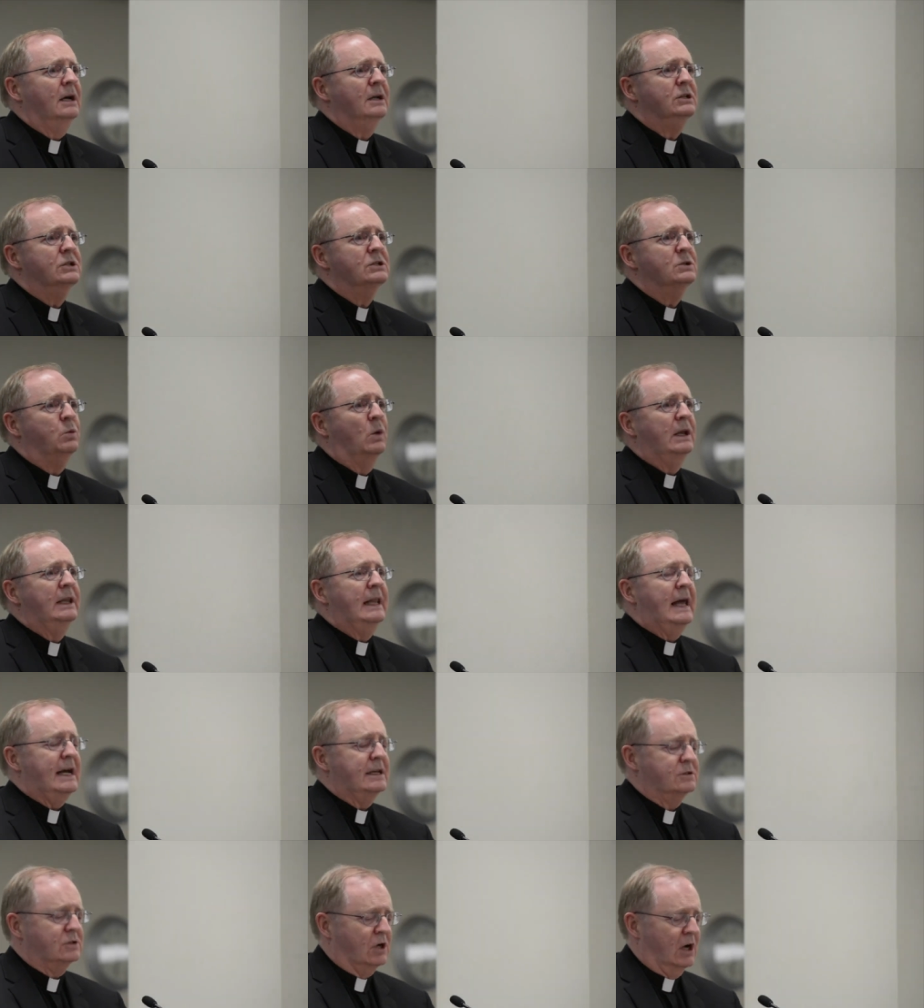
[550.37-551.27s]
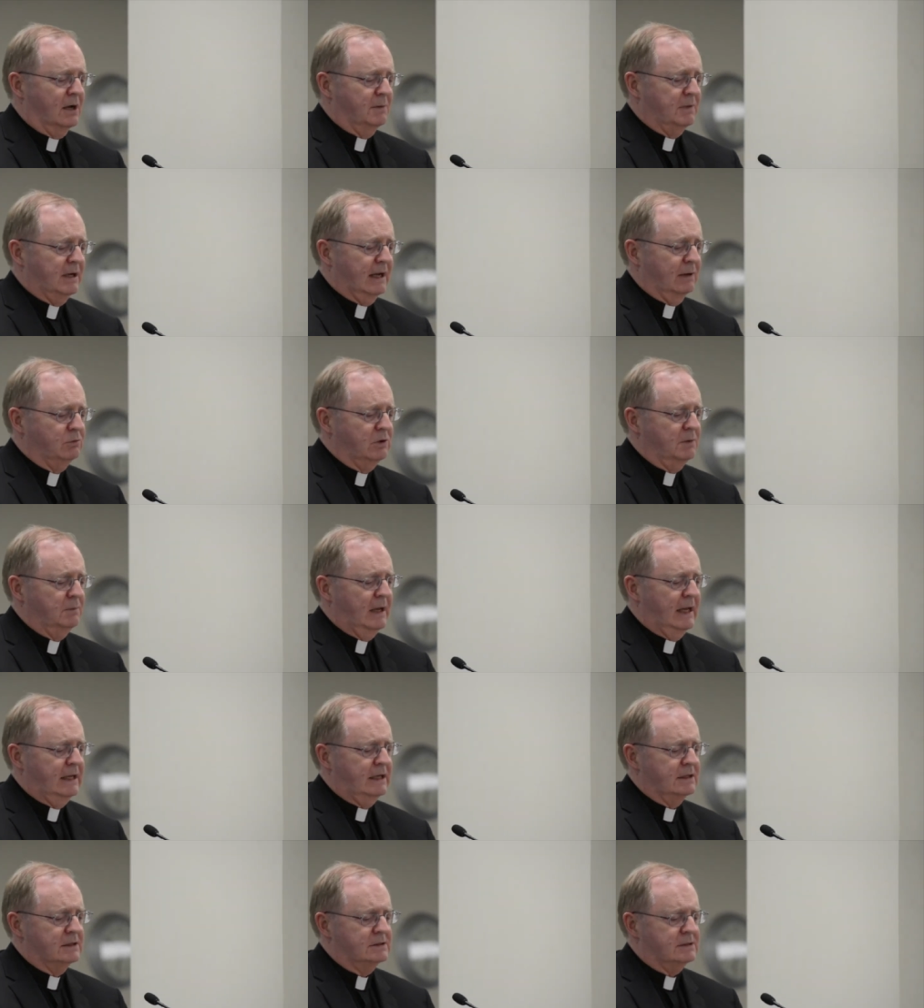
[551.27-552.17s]
Just one last comment I would
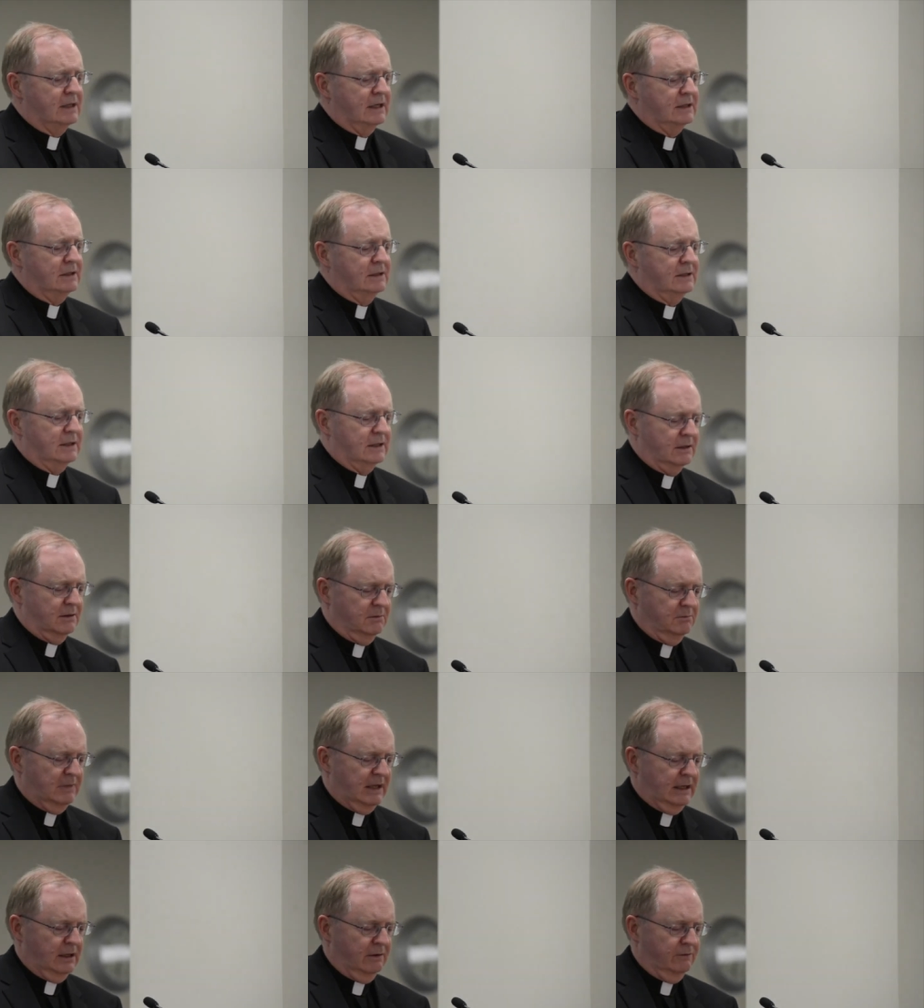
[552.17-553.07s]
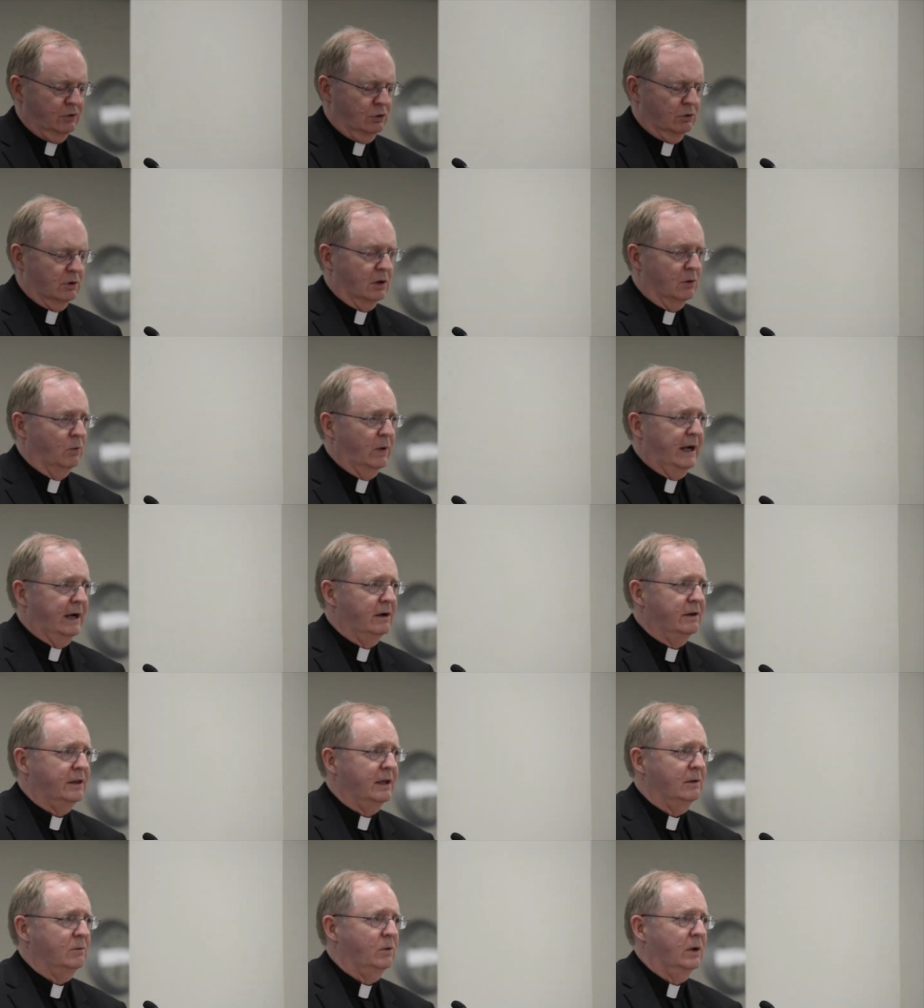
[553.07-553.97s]
make is that many of you are
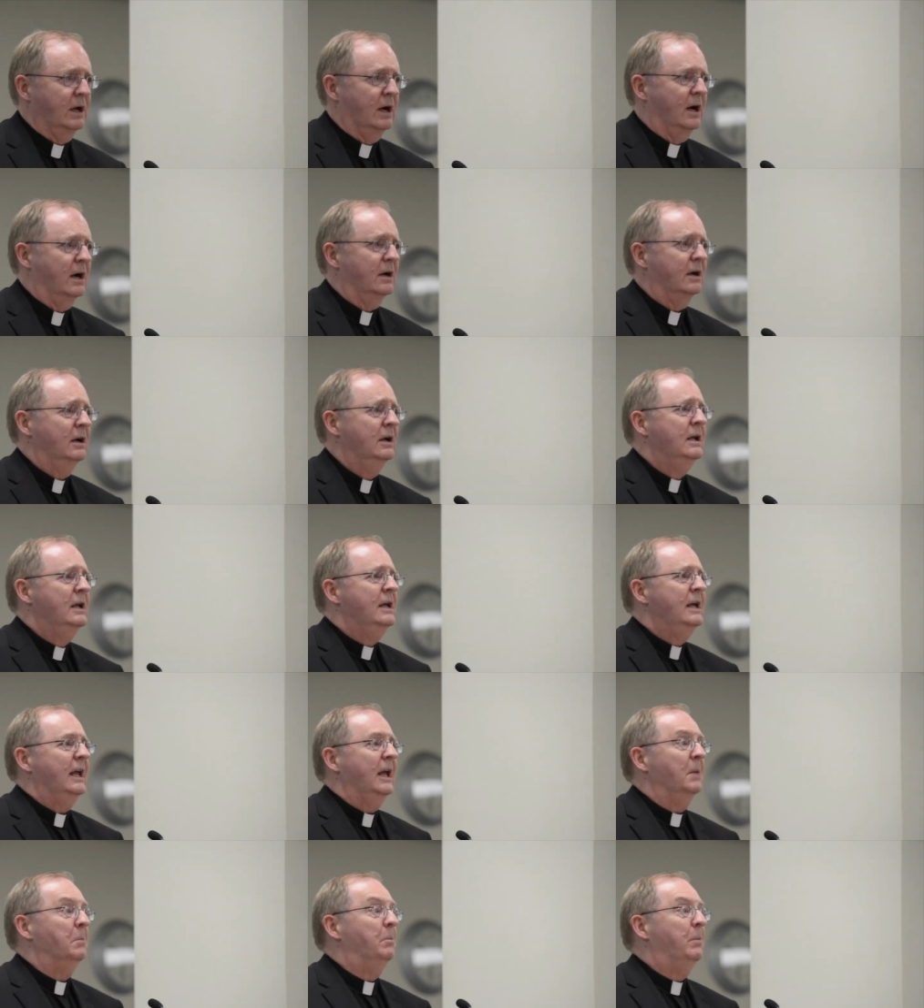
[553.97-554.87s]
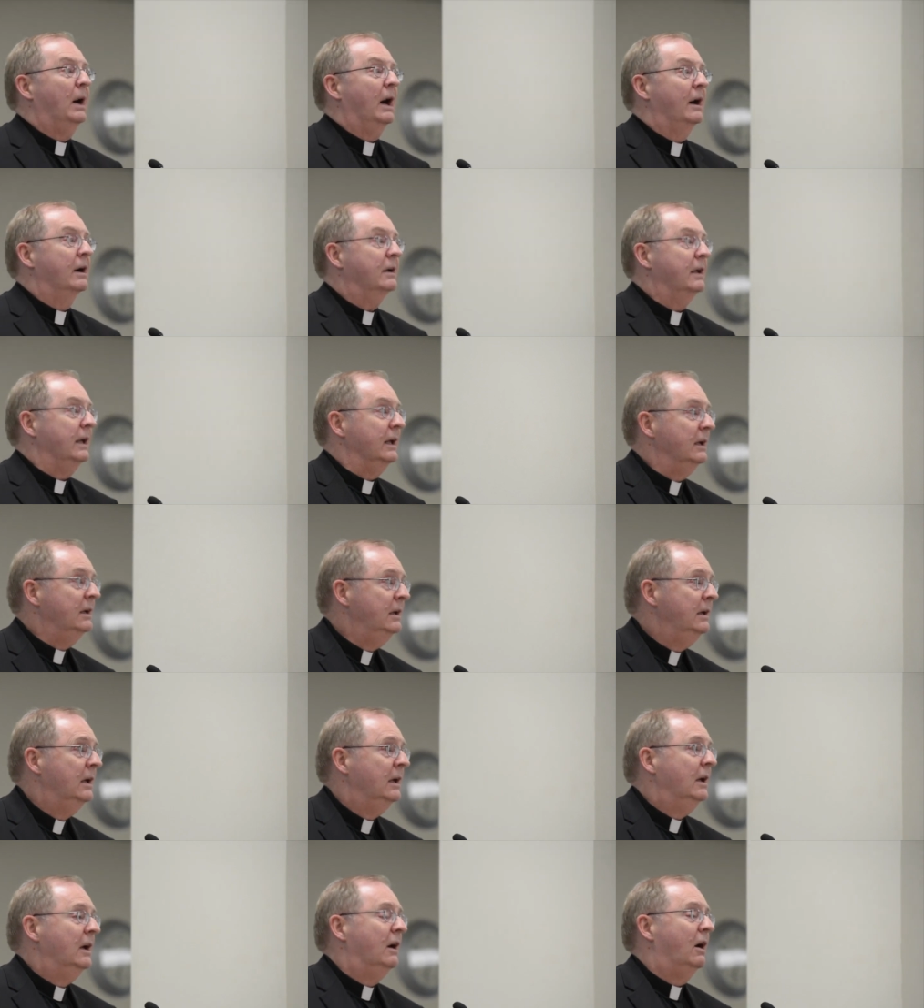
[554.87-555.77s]
aware that we are
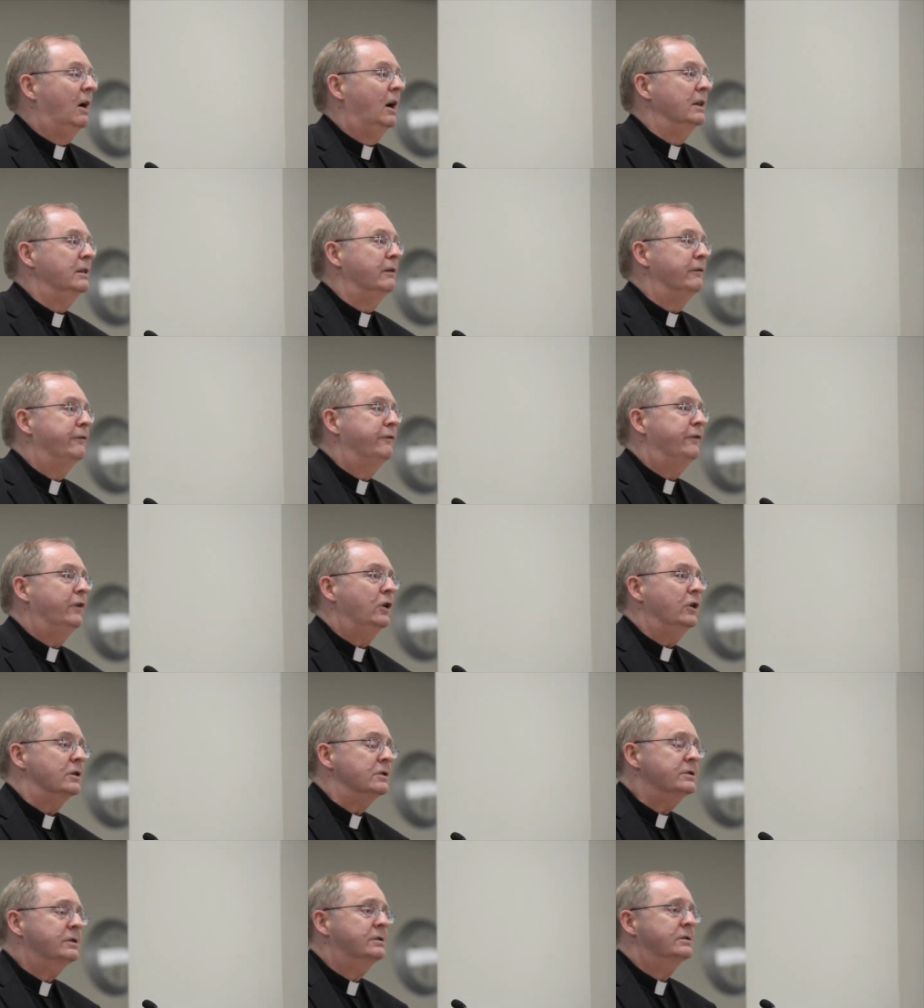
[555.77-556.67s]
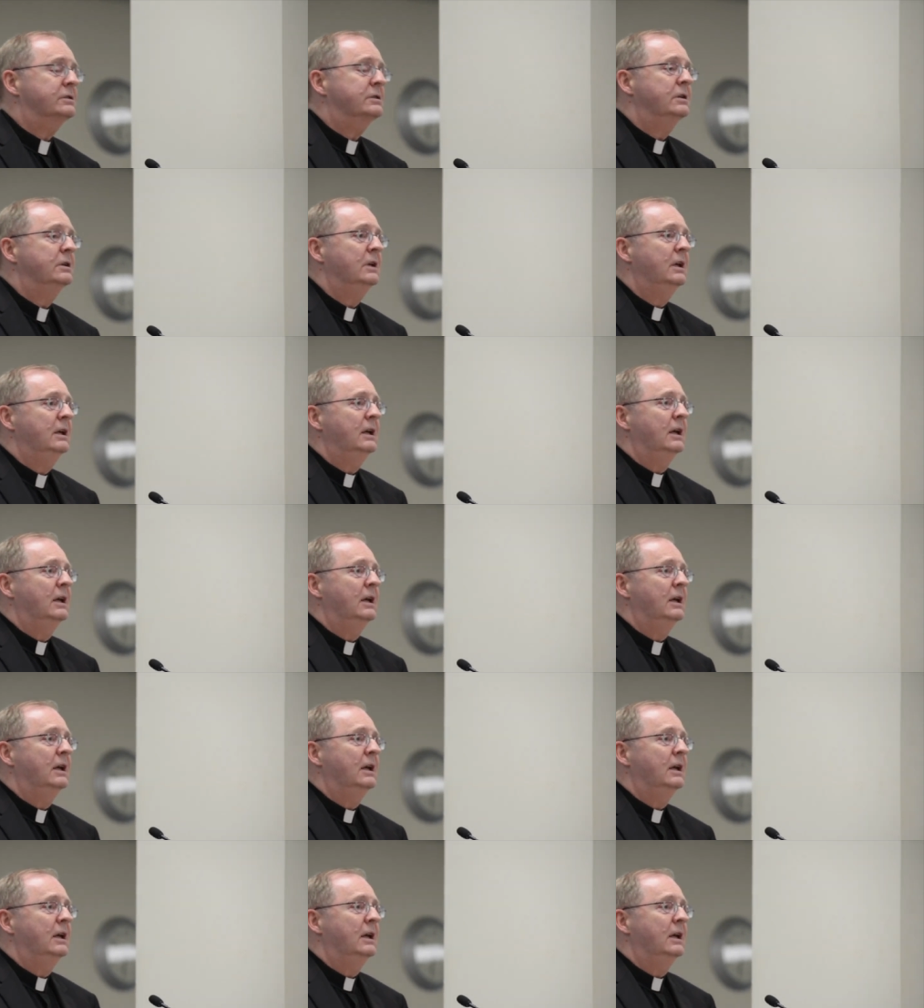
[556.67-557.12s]
embarking on the first